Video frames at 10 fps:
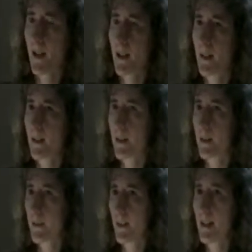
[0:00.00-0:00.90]

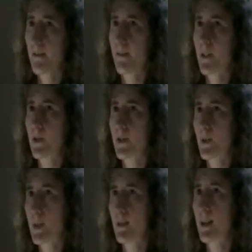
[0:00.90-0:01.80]
The vet figures
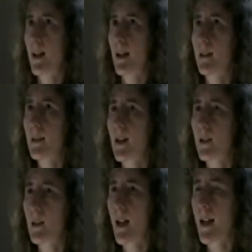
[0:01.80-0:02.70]
there's some kind of
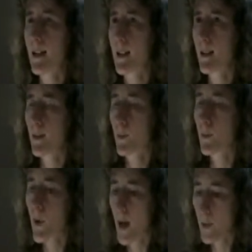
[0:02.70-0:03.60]
underlying
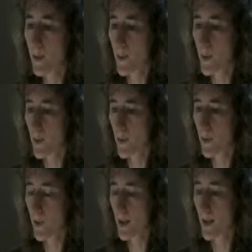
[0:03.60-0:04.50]
problem
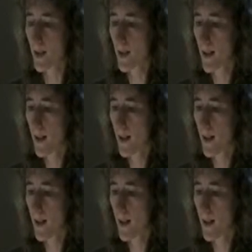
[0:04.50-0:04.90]
to the